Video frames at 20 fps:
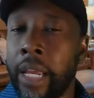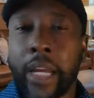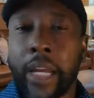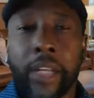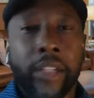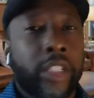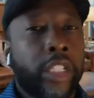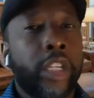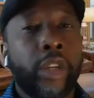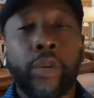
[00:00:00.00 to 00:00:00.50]

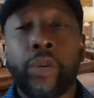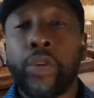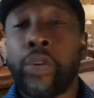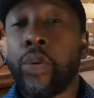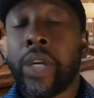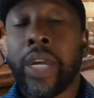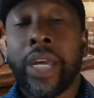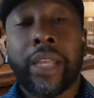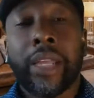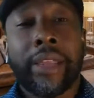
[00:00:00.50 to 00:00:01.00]
Until you
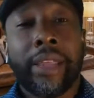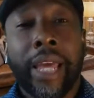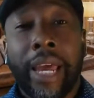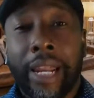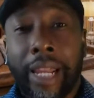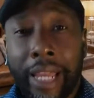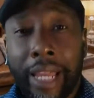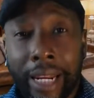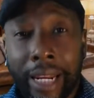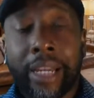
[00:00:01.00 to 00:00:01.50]
get
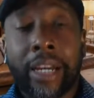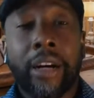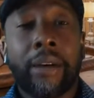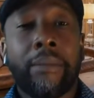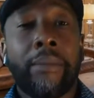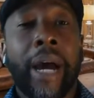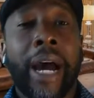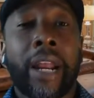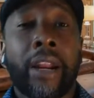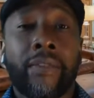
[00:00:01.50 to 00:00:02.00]
that
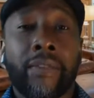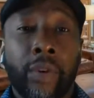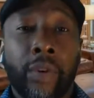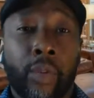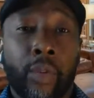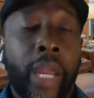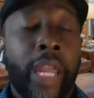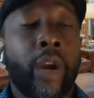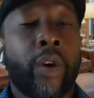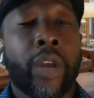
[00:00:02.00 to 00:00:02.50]
income out of the
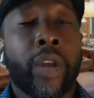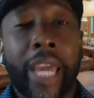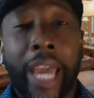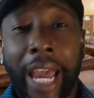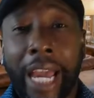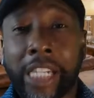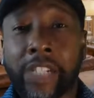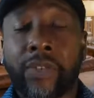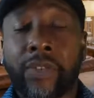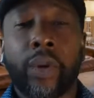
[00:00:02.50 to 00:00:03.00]
way, or
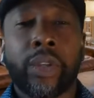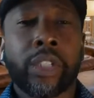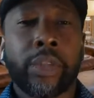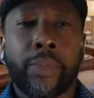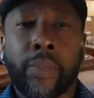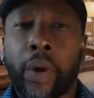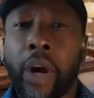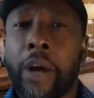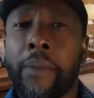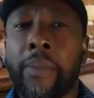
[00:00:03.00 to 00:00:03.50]
cash flow as a
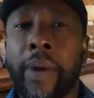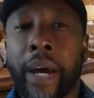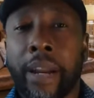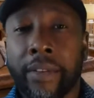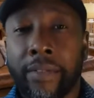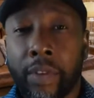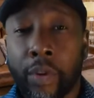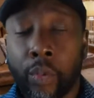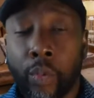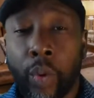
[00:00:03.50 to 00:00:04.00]
problem
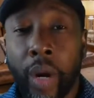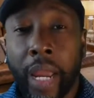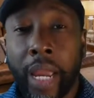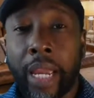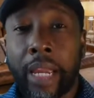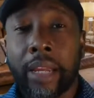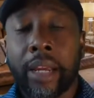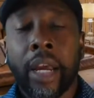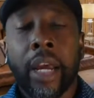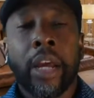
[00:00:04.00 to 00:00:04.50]
out of the
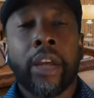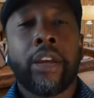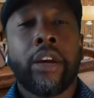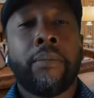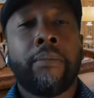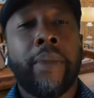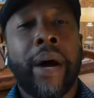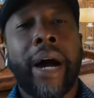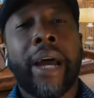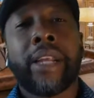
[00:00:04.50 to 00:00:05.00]
way,
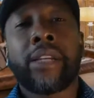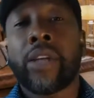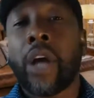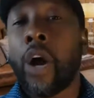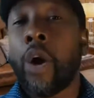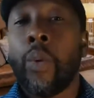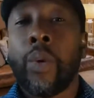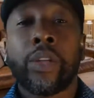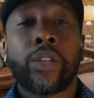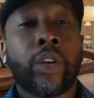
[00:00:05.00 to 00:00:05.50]
your mind is
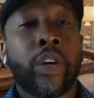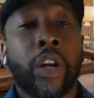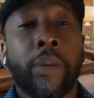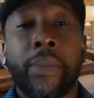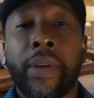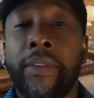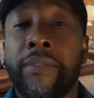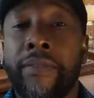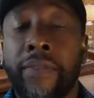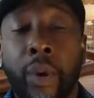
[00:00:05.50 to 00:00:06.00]
always going to
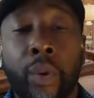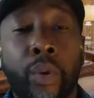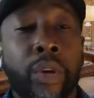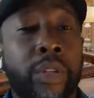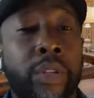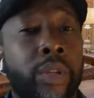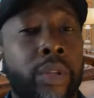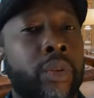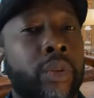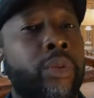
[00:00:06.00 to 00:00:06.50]
be
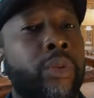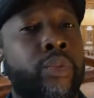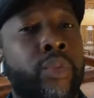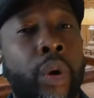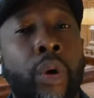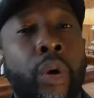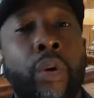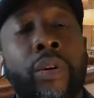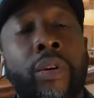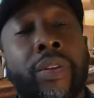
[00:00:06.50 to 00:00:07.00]
focused on the
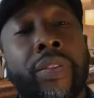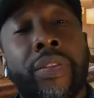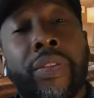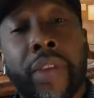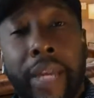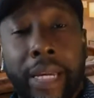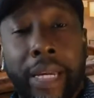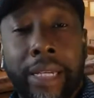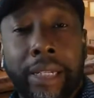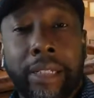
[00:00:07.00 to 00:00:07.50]
wrong
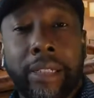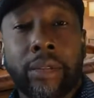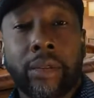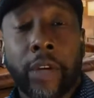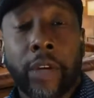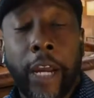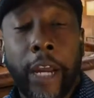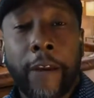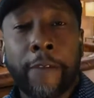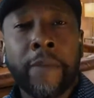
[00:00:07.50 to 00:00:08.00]
things.
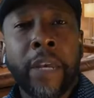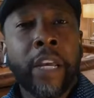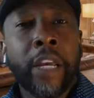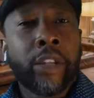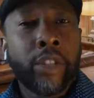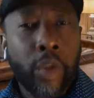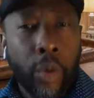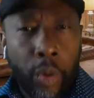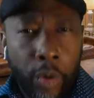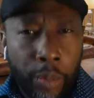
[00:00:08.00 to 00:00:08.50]
Okay,
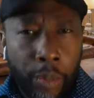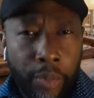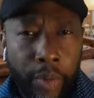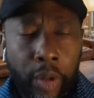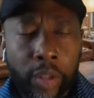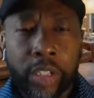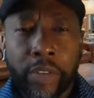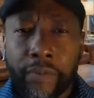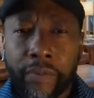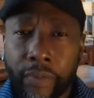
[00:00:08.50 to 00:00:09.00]
so we
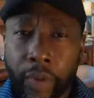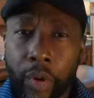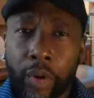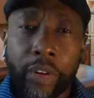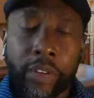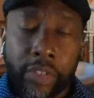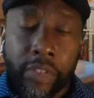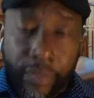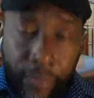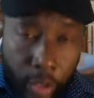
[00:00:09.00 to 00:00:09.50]
must
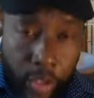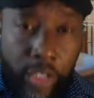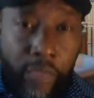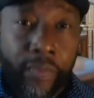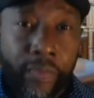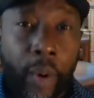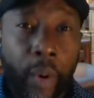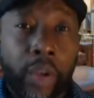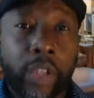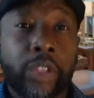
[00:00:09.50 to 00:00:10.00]

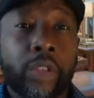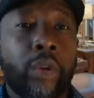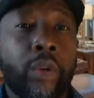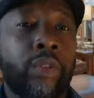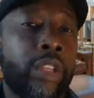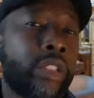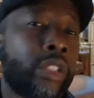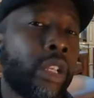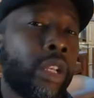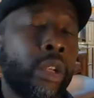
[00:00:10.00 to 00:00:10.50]
first focus
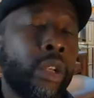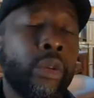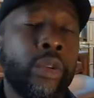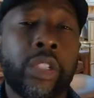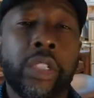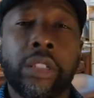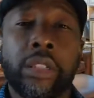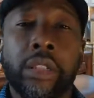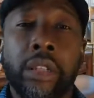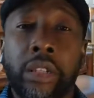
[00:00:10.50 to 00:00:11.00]
on the
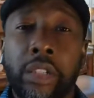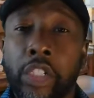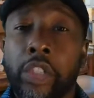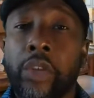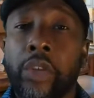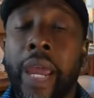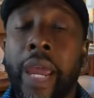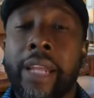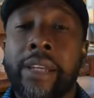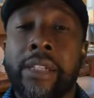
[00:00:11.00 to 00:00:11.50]
solutions and the
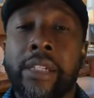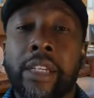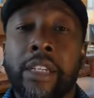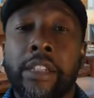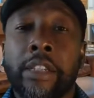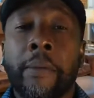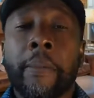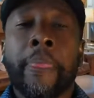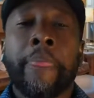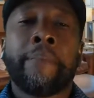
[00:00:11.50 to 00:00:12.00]

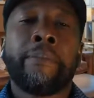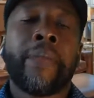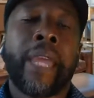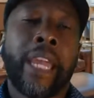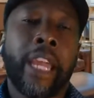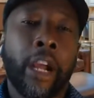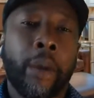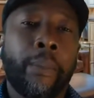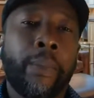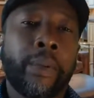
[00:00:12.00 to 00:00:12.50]
strategies
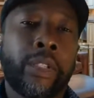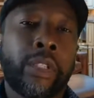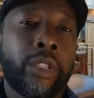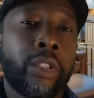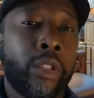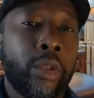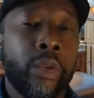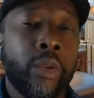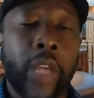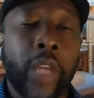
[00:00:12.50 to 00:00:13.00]
that help us to
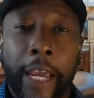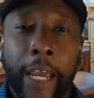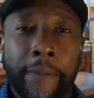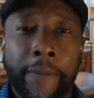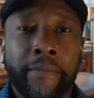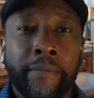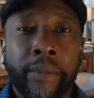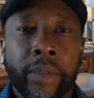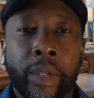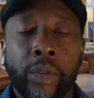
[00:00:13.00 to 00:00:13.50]
do that.
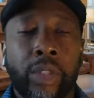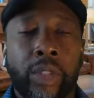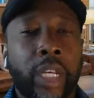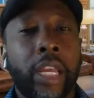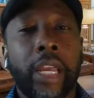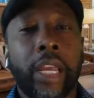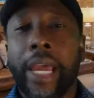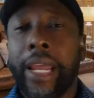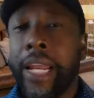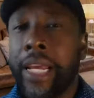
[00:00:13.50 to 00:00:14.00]
You
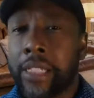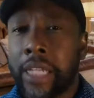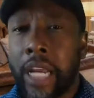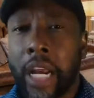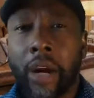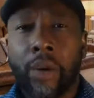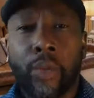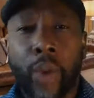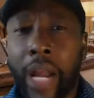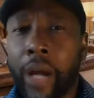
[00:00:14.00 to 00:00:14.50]
see, and as
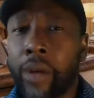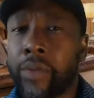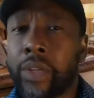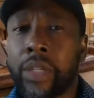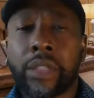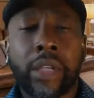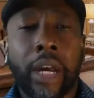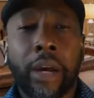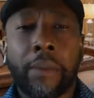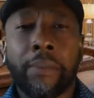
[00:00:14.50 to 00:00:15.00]
I round
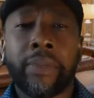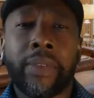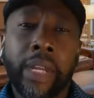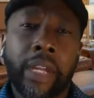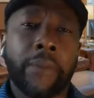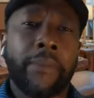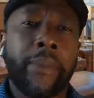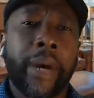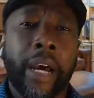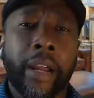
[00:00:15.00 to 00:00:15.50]
this up,
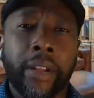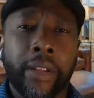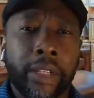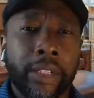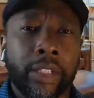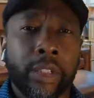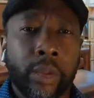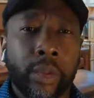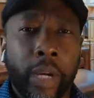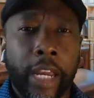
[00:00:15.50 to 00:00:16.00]
think about it
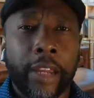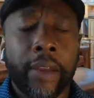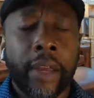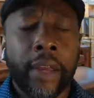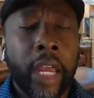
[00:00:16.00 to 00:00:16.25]
this way.